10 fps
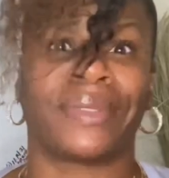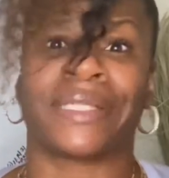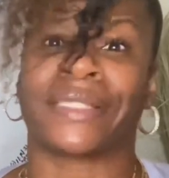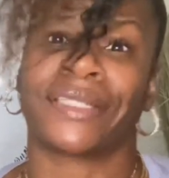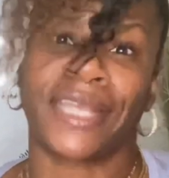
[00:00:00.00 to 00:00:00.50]

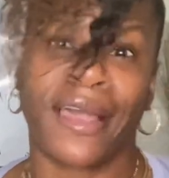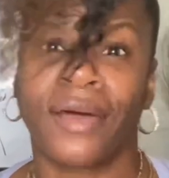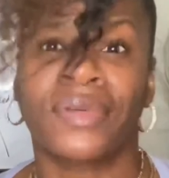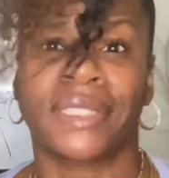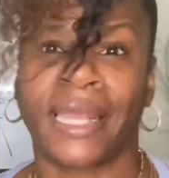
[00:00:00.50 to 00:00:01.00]
because
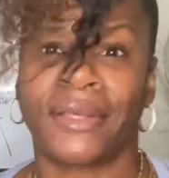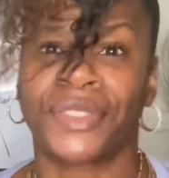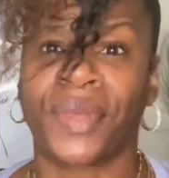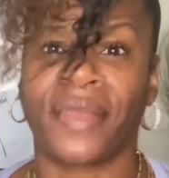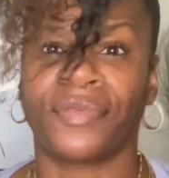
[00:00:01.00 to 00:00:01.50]
child, I was a
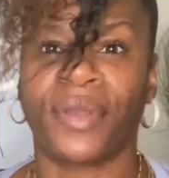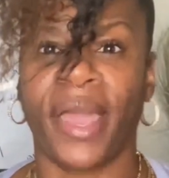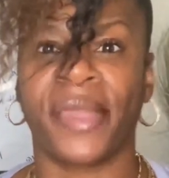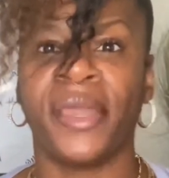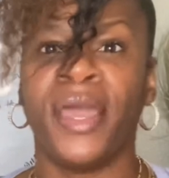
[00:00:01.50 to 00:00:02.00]
housewife,
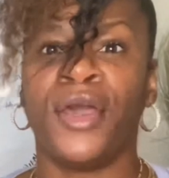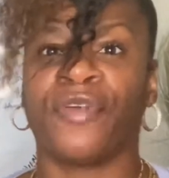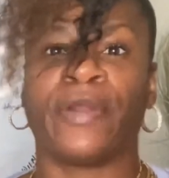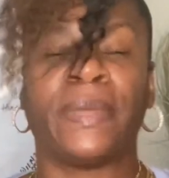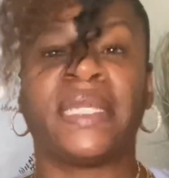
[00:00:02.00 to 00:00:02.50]
okay,
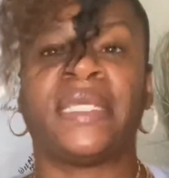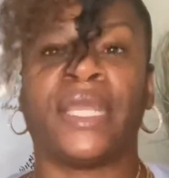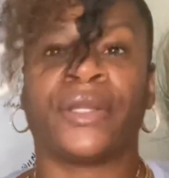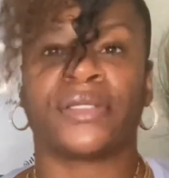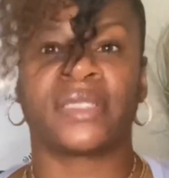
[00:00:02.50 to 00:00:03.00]
for many
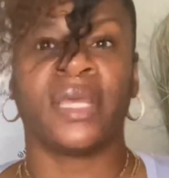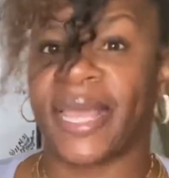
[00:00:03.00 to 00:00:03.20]
years.